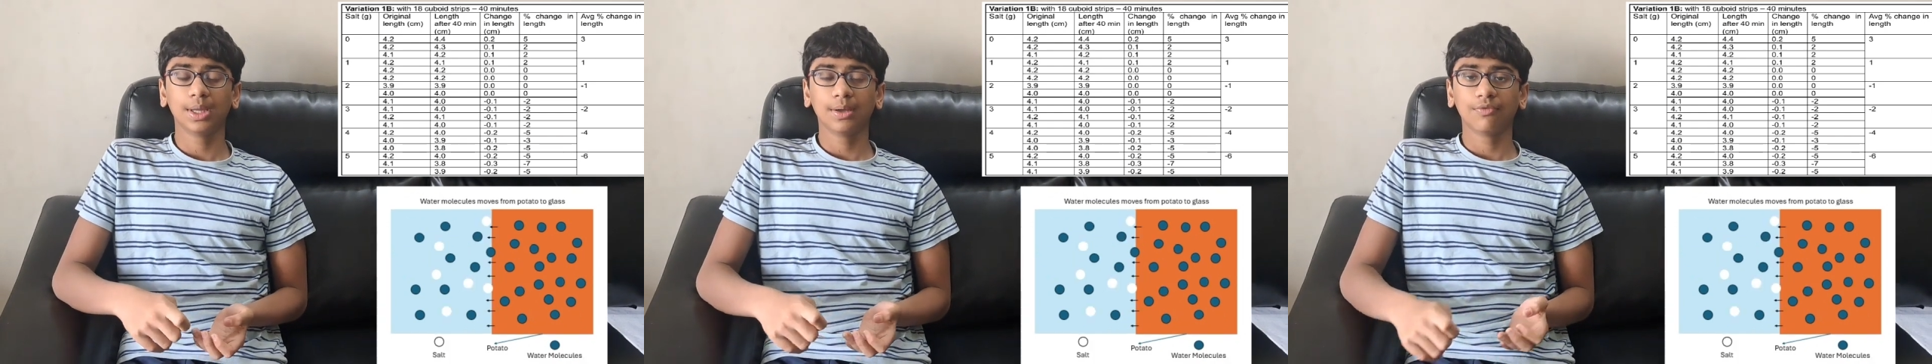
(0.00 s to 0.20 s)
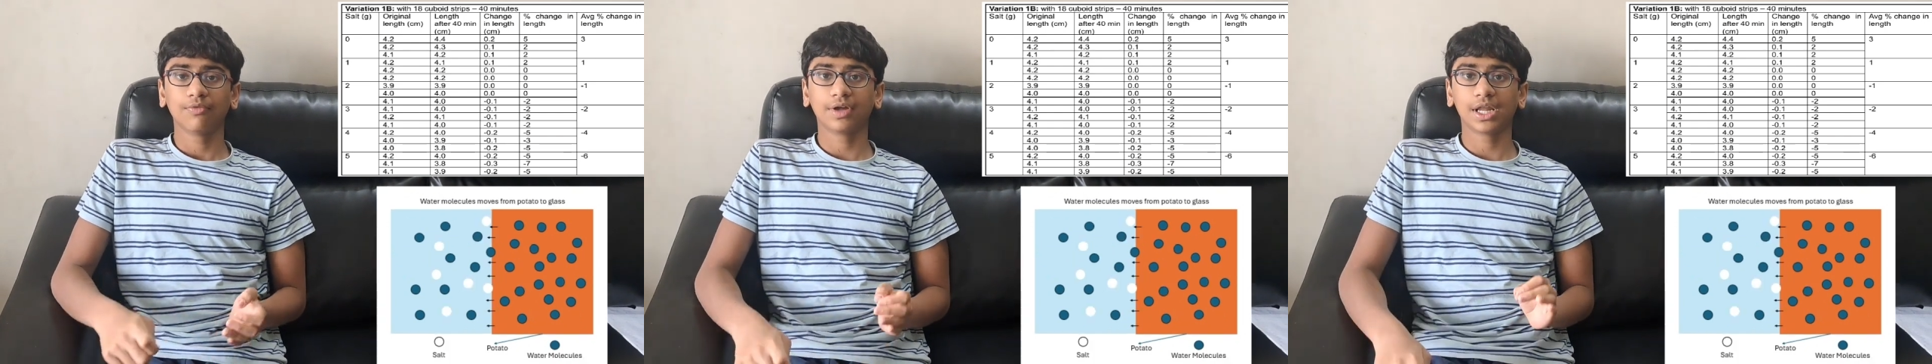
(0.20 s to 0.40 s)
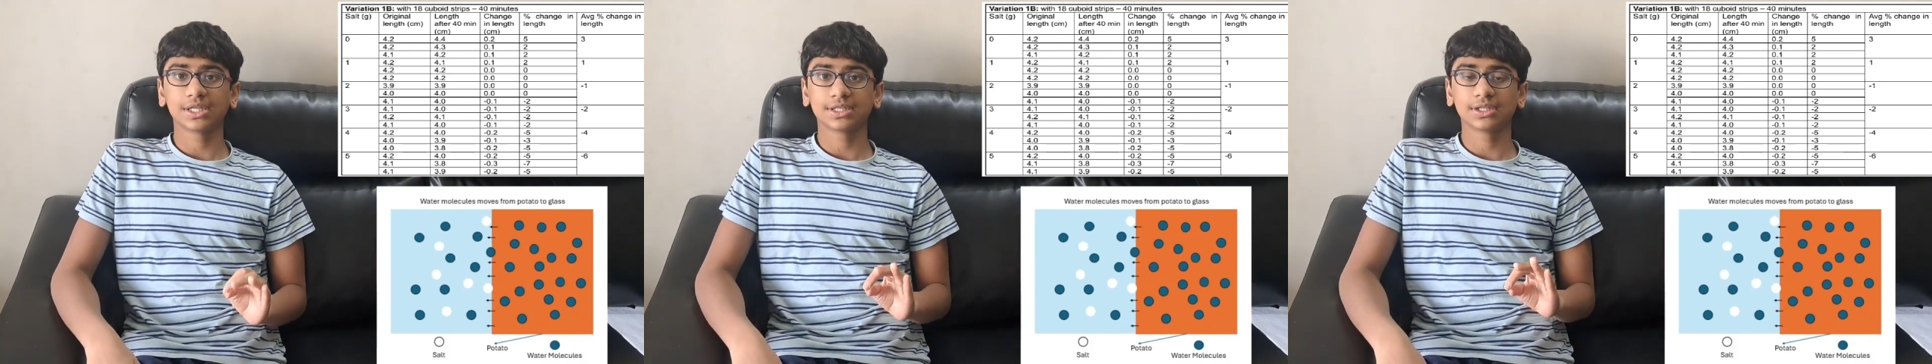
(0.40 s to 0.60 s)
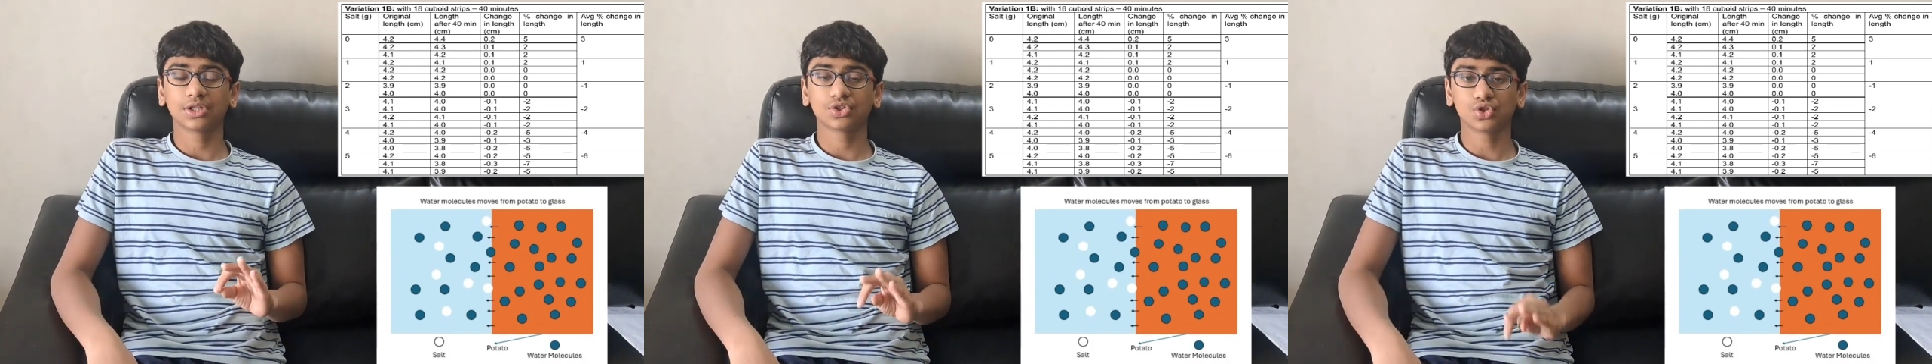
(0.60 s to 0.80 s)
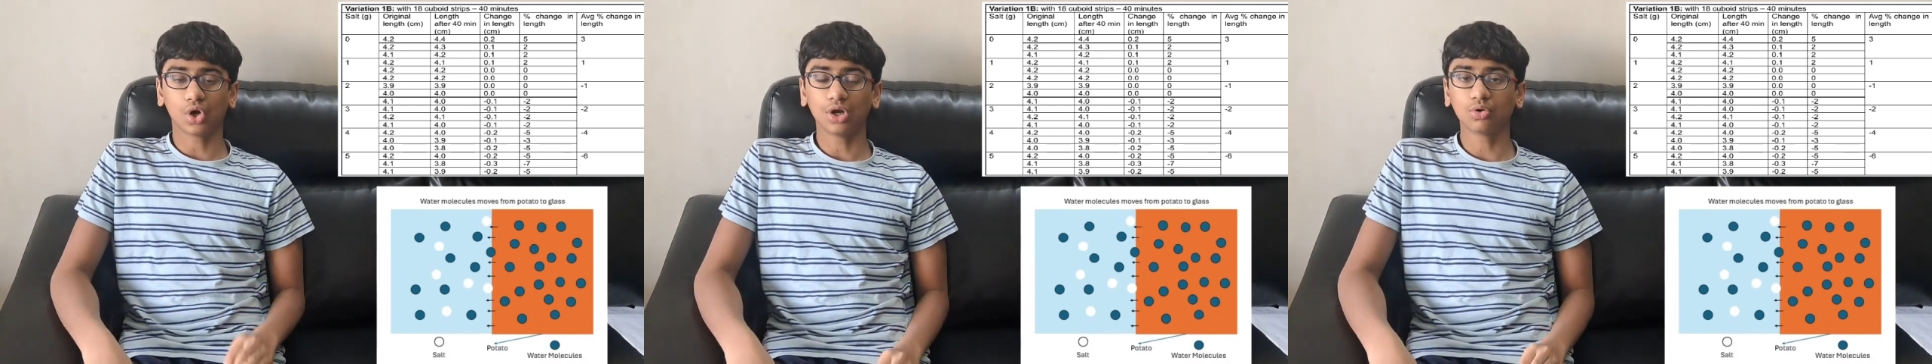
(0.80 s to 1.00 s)
Whereas in the
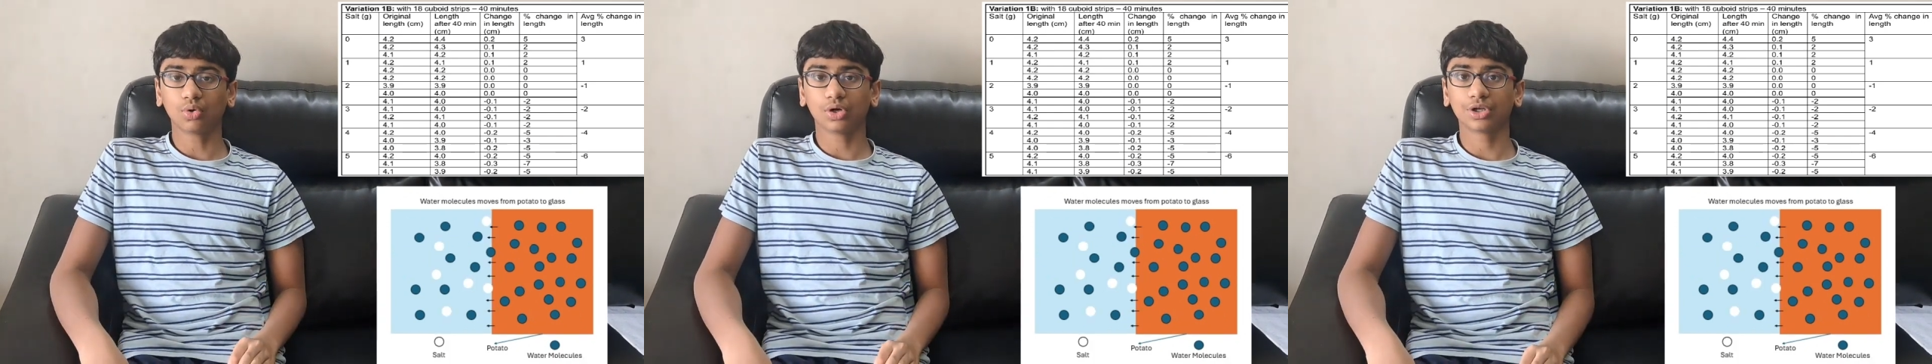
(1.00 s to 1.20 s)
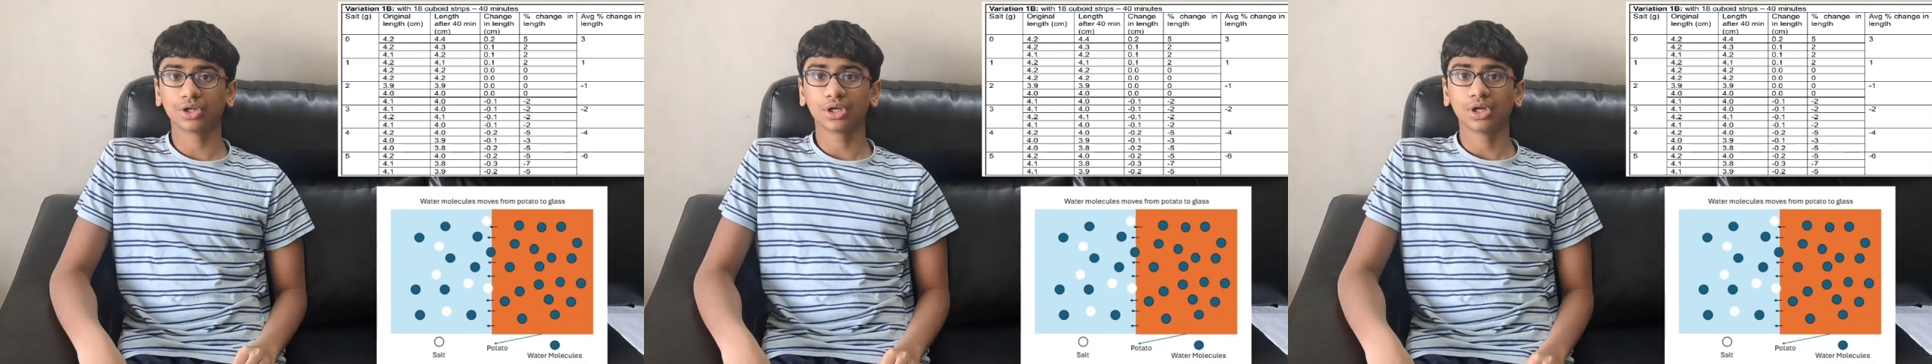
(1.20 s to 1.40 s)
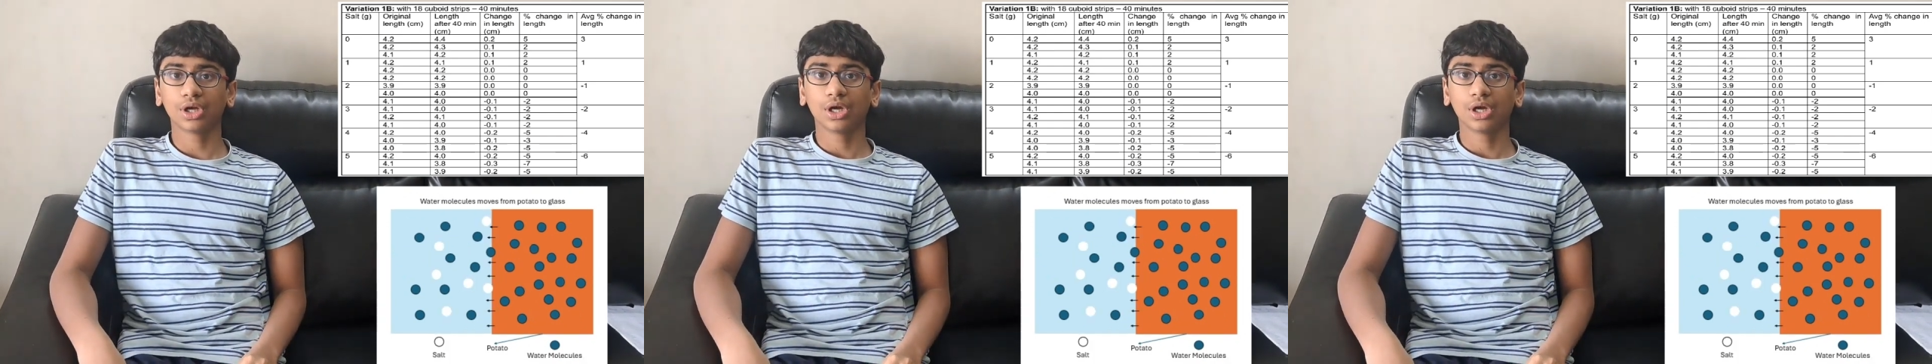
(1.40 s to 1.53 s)
salt water,